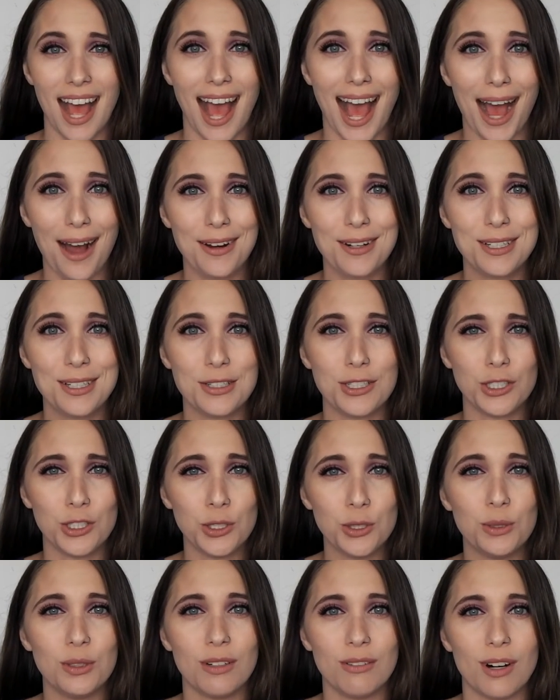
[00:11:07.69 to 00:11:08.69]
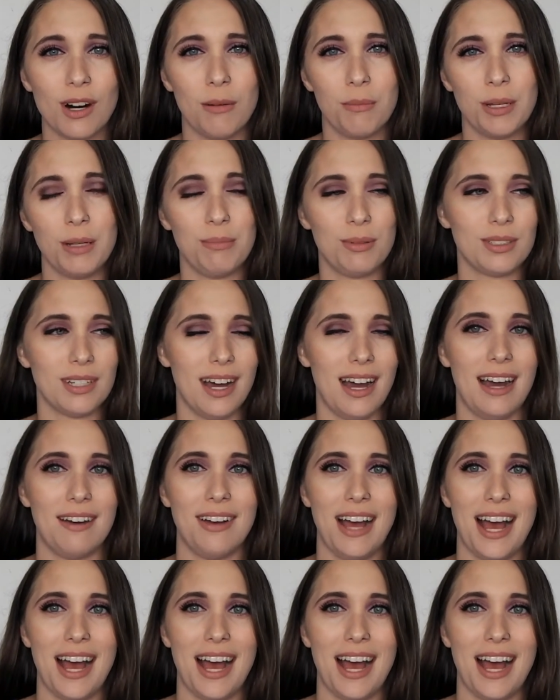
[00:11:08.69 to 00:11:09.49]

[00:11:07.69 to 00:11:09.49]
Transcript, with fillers: How do you of all people not have